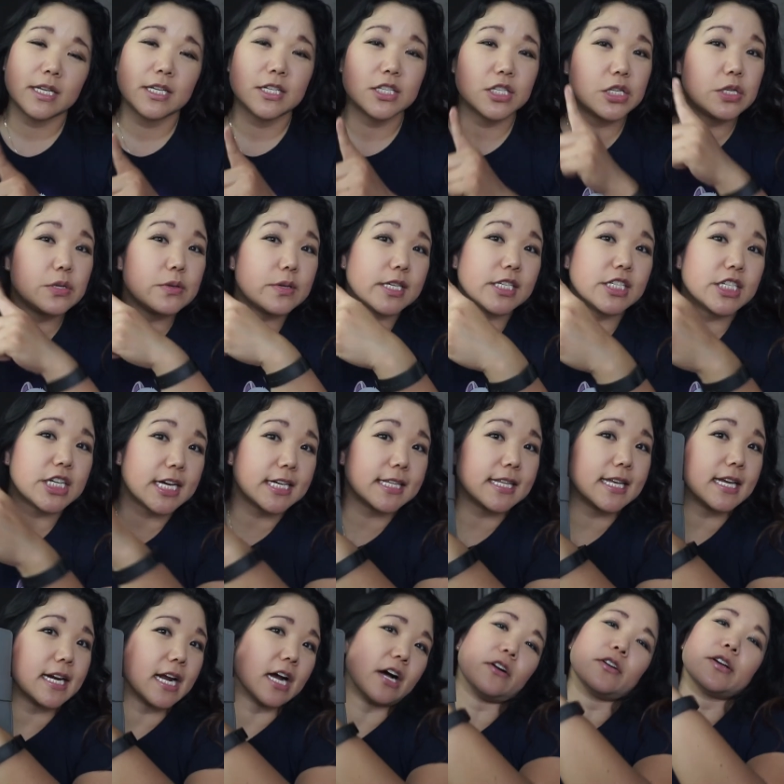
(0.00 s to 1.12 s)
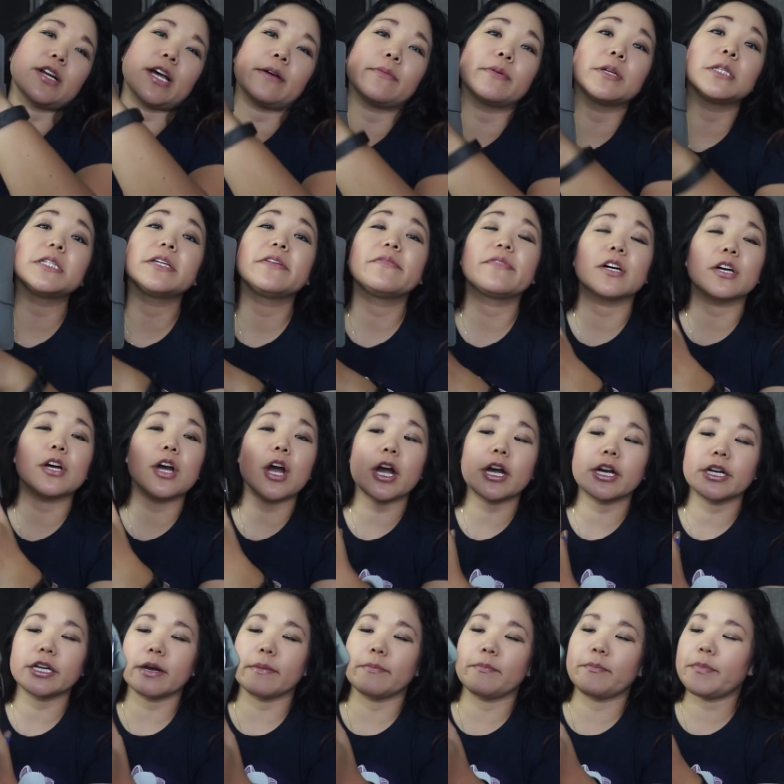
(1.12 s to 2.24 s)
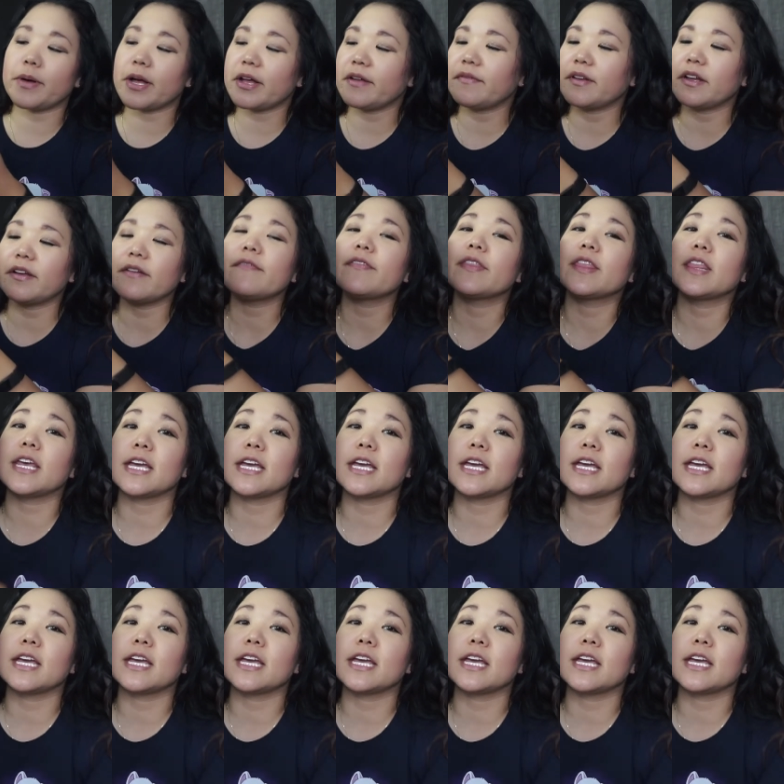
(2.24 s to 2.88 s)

so you can check that out. I will leave a card above of